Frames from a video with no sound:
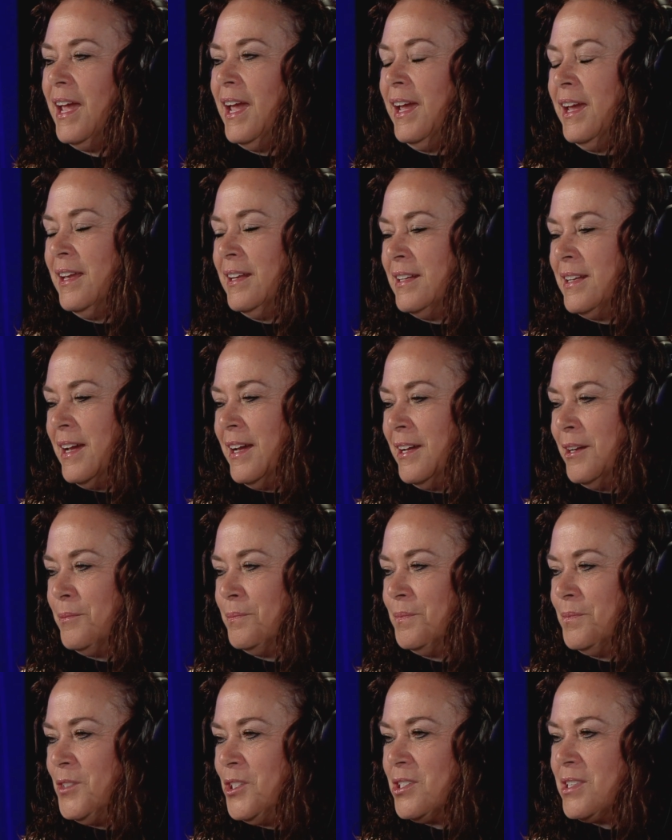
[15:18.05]
And
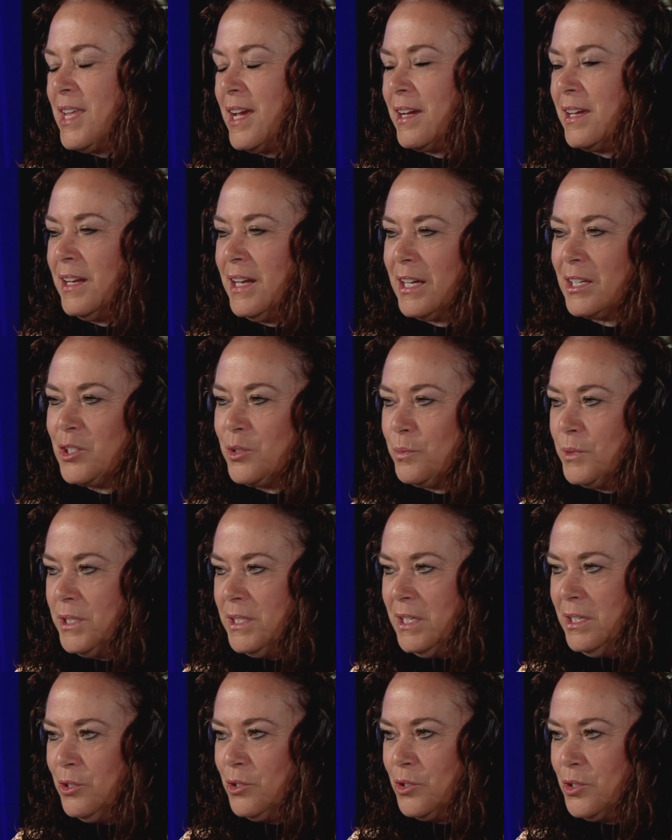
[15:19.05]
um, just that connection
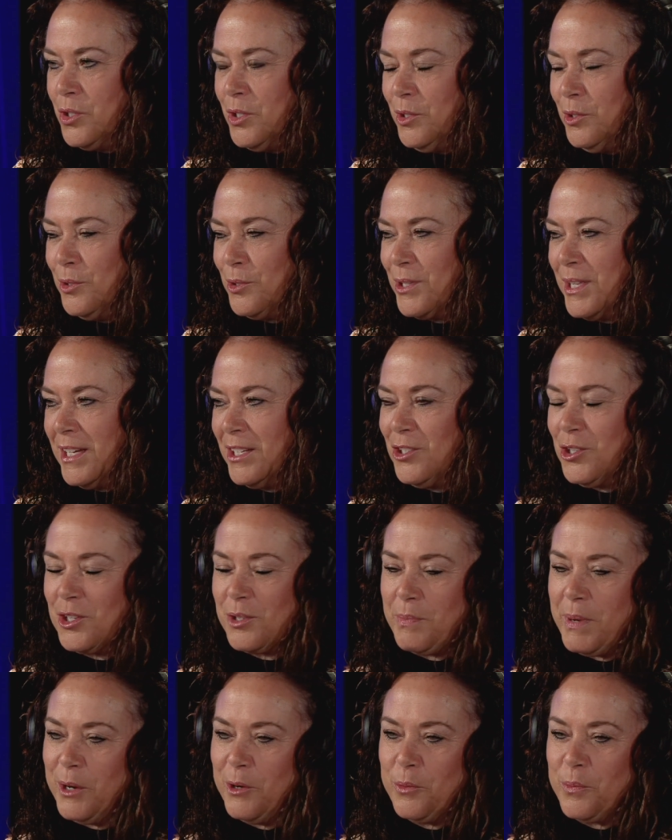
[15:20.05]
with teachers, too. So that's
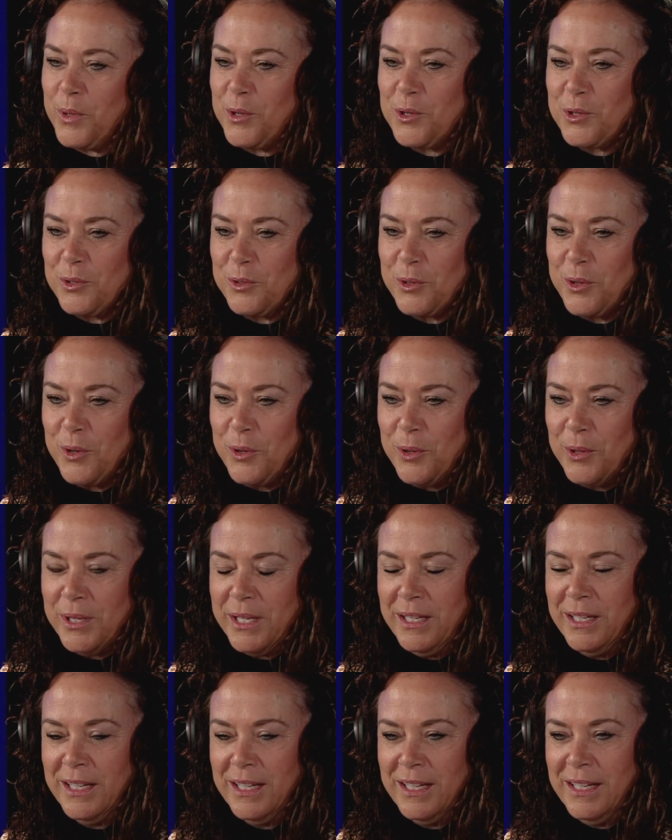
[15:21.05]
just my own personal goal.
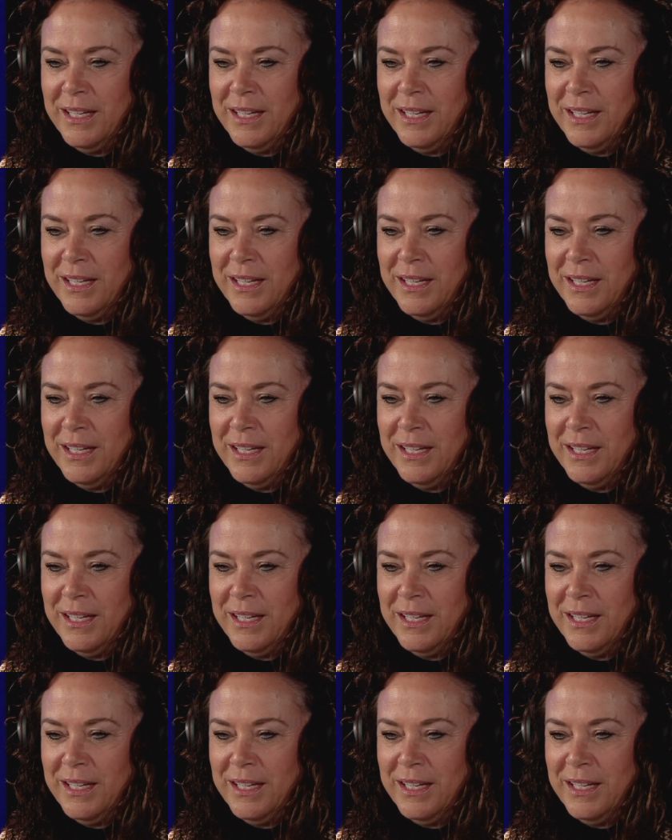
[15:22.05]
And